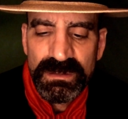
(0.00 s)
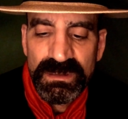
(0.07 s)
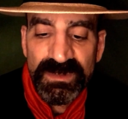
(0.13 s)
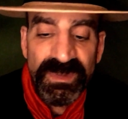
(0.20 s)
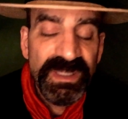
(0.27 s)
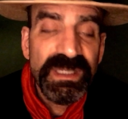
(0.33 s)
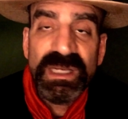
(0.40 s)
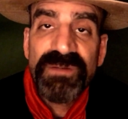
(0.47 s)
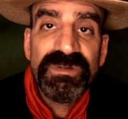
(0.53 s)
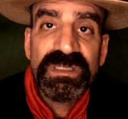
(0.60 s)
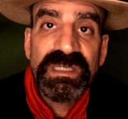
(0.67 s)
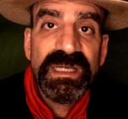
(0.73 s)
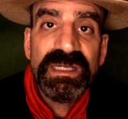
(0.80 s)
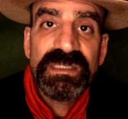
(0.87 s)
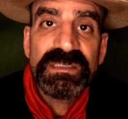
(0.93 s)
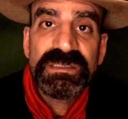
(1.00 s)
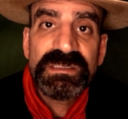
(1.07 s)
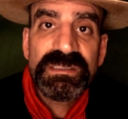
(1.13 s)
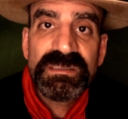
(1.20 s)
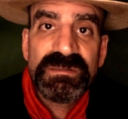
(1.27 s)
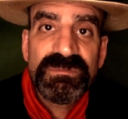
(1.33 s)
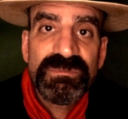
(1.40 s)
To me, every day
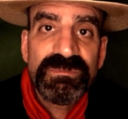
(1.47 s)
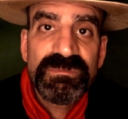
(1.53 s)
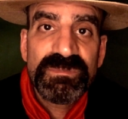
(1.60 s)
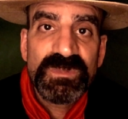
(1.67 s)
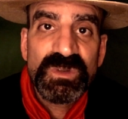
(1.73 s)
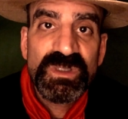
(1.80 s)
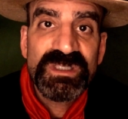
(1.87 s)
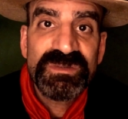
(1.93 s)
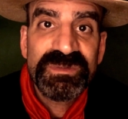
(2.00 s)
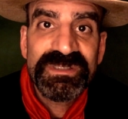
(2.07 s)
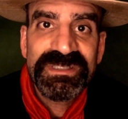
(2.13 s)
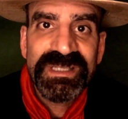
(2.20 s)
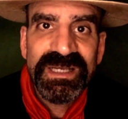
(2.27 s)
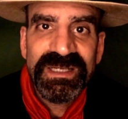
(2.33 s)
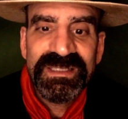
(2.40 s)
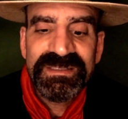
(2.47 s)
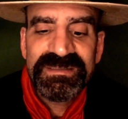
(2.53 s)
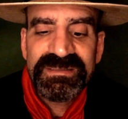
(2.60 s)
is Christmas Day.